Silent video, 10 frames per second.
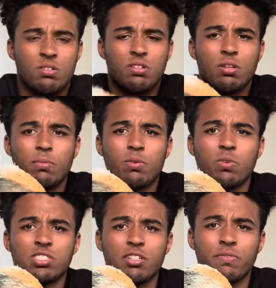Let me.
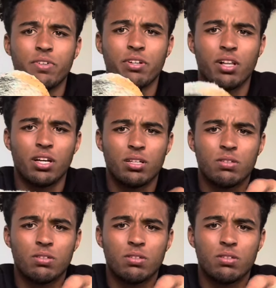what's it feel like?